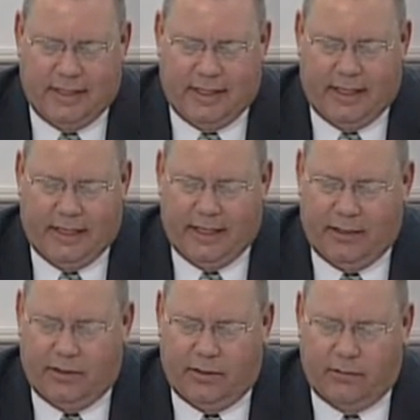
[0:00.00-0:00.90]

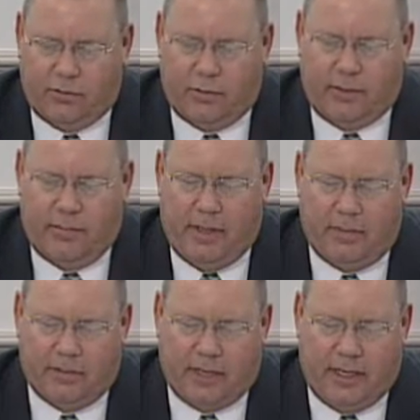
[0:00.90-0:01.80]
And some
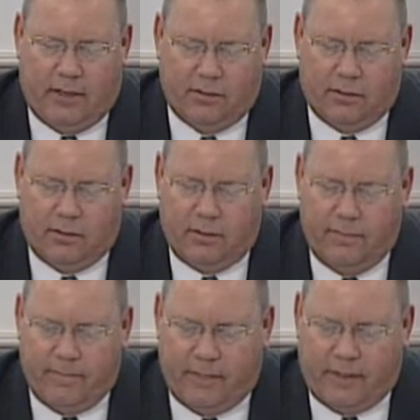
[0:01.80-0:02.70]
members of council
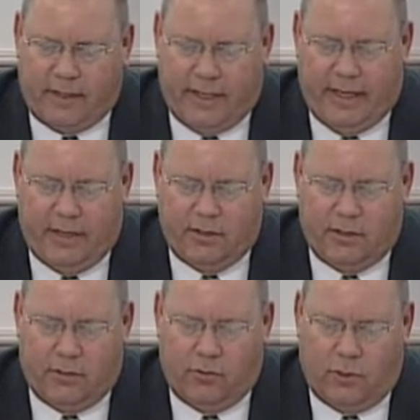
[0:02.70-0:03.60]
had
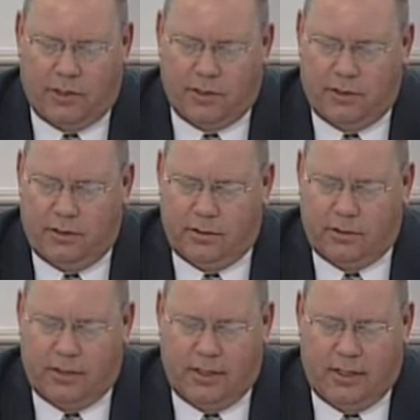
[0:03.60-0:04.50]
some questions
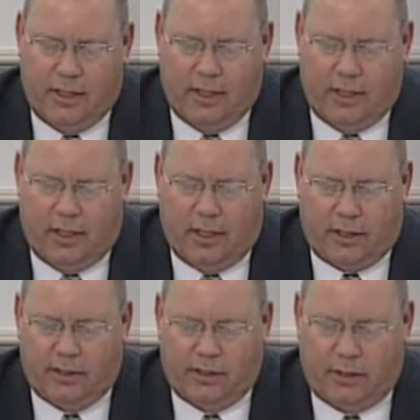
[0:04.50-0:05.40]

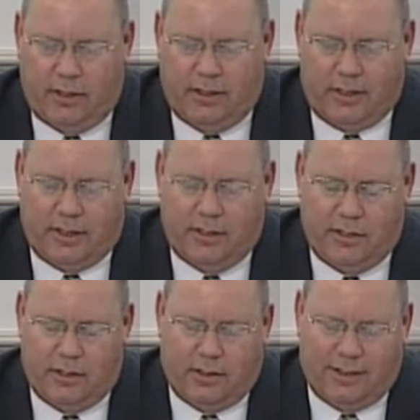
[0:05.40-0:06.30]
concerning the
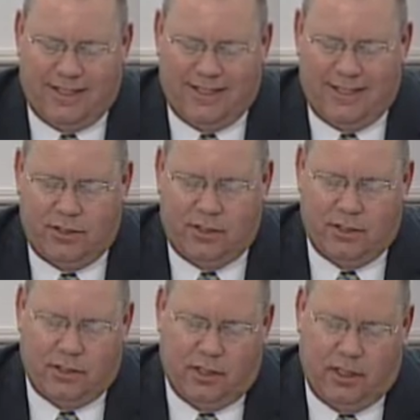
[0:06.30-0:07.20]

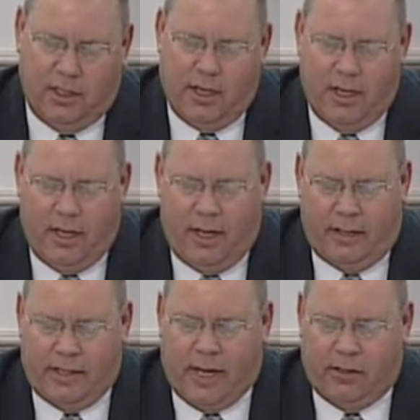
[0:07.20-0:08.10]
contingency
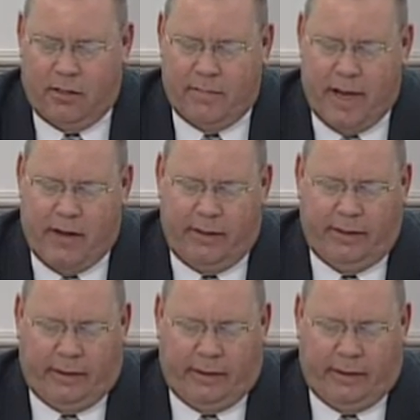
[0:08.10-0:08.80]
dollar amount